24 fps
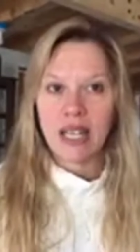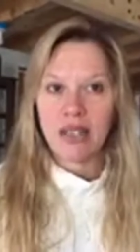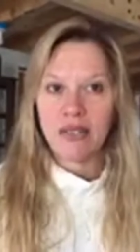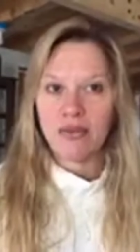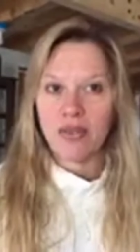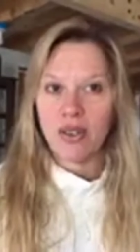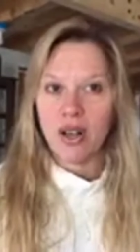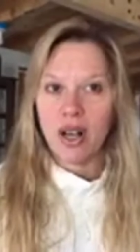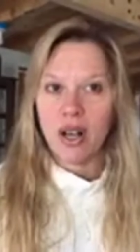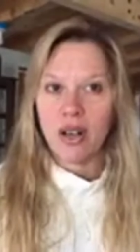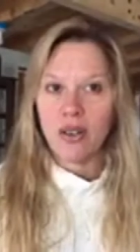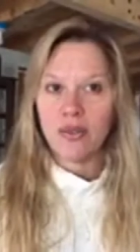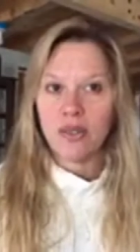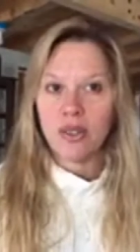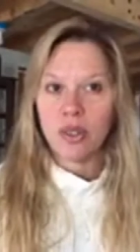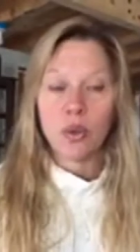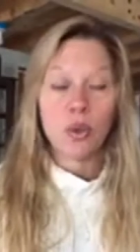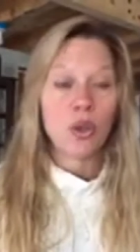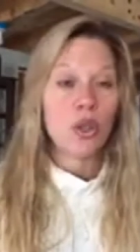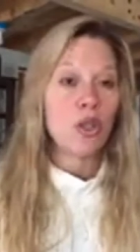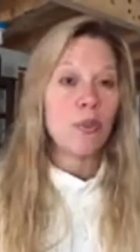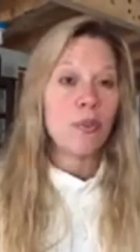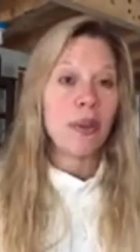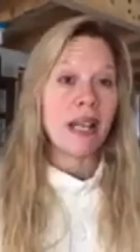to get involved,
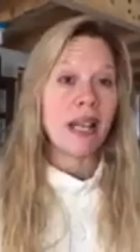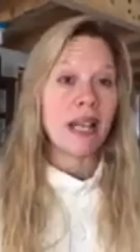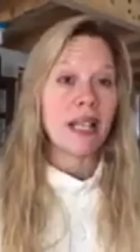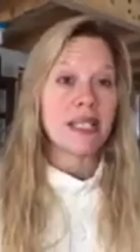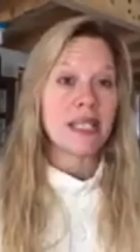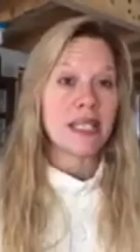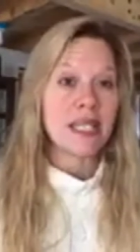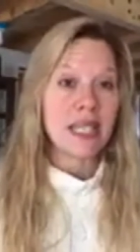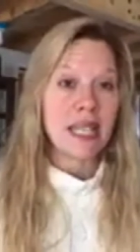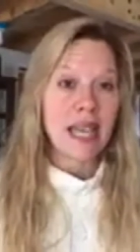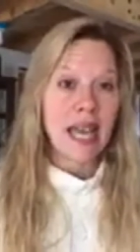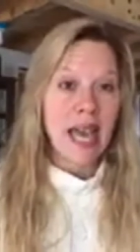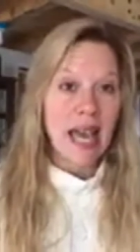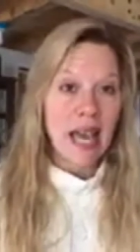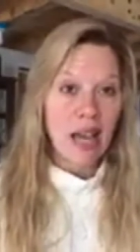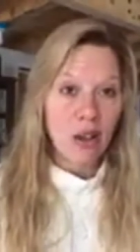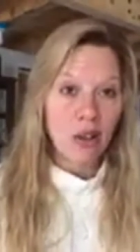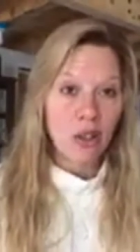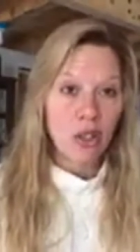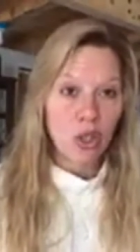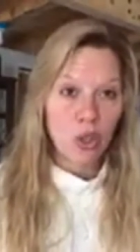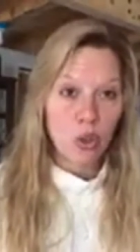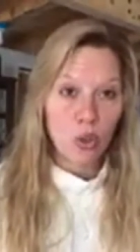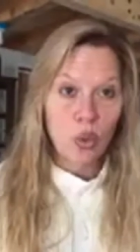or you may not see
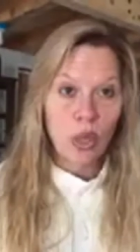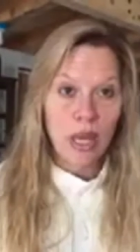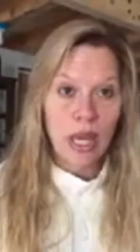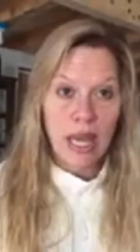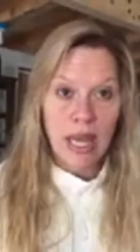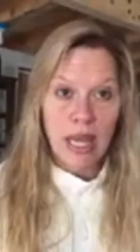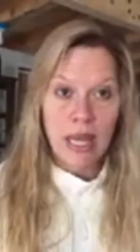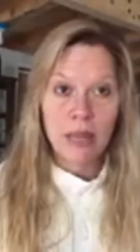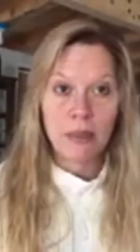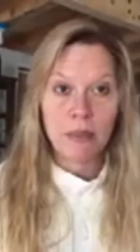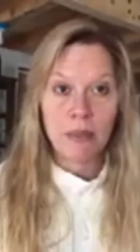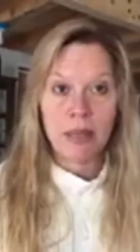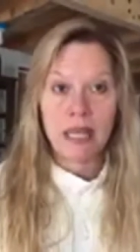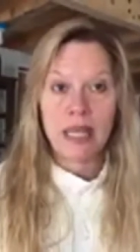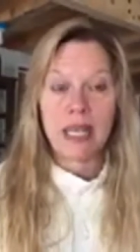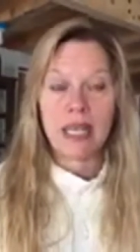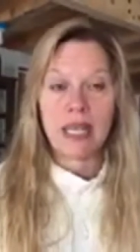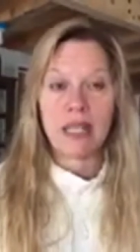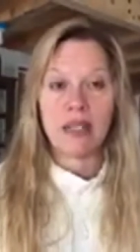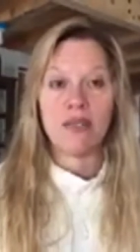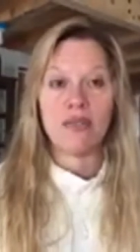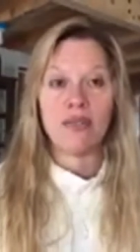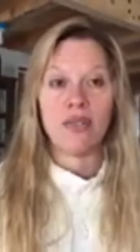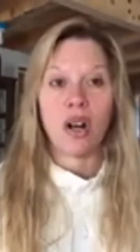how you can
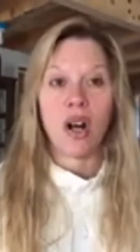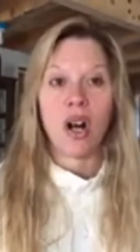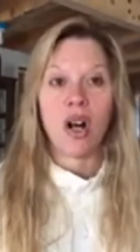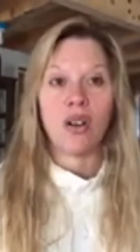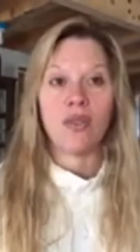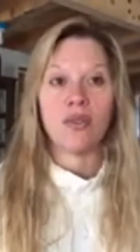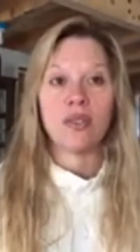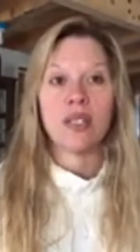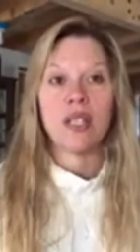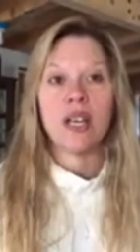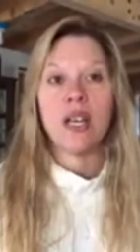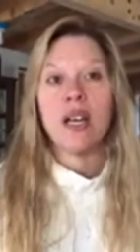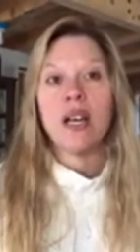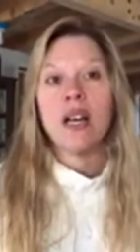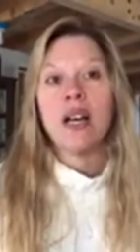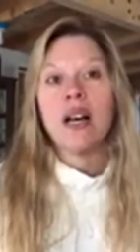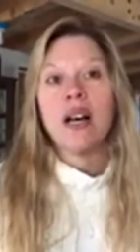be involved.